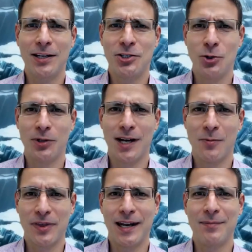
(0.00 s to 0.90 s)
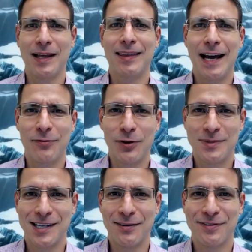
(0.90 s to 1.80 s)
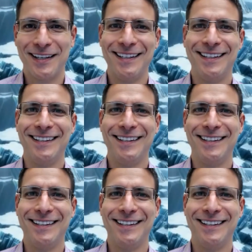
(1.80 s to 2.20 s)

Only a Jew would come with a name like that for himself.